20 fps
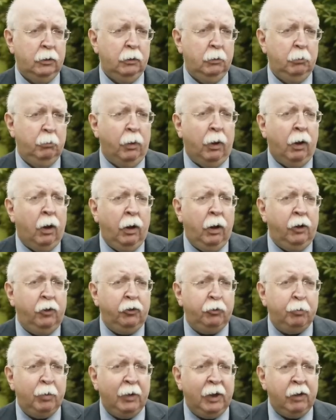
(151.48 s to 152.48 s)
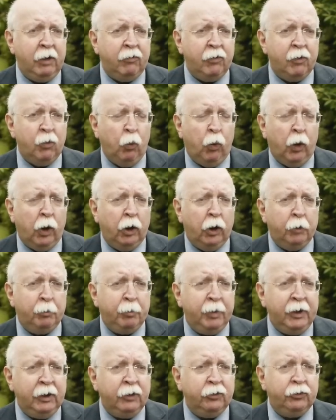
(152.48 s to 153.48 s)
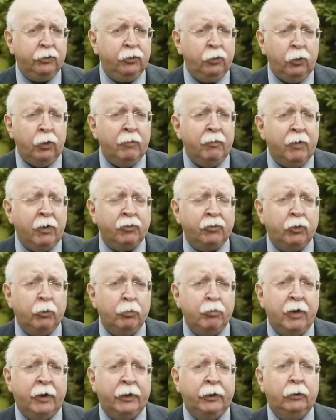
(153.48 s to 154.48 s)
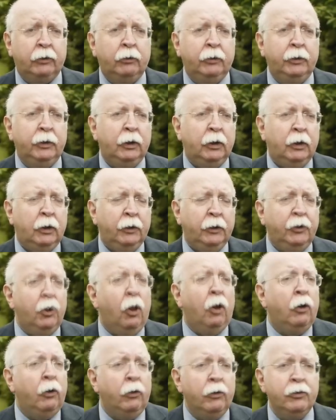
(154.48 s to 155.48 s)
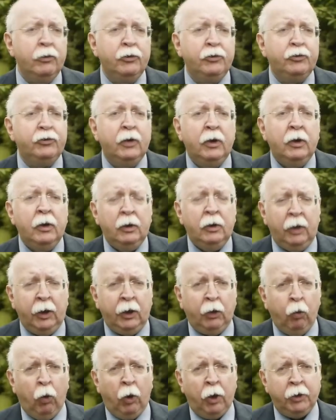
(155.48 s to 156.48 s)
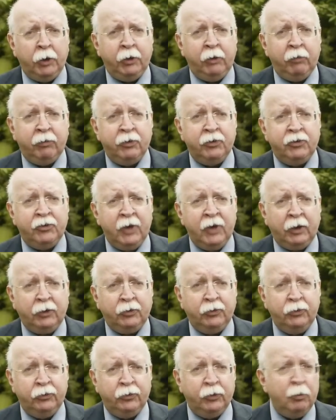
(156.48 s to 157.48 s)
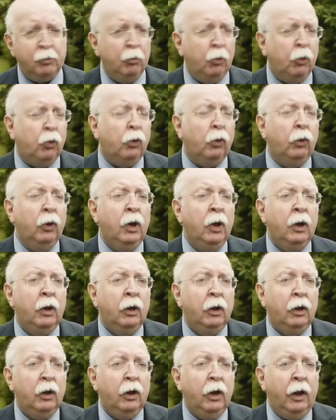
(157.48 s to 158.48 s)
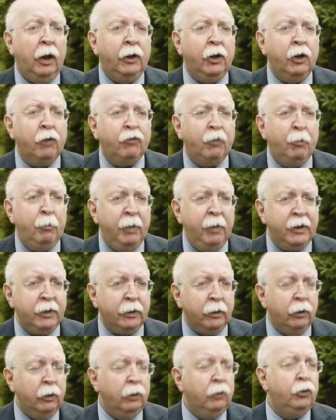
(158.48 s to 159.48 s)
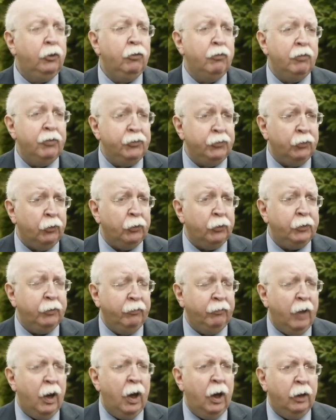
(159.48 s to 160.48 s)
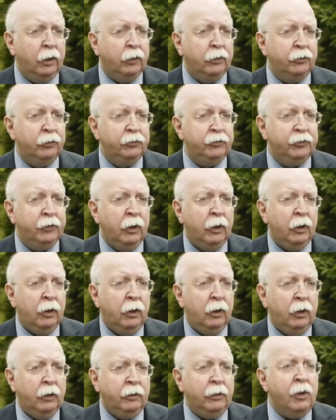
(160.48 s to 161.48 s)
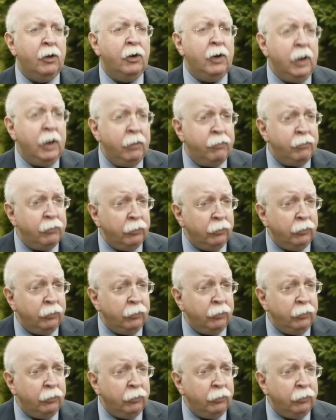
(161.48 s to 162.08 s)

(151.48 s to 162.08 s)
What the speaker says: Baha'is believe in world peace, universal brotherhood, tolerance, equality of the sexes, and more, and they are forbidden to resort to violence. They are even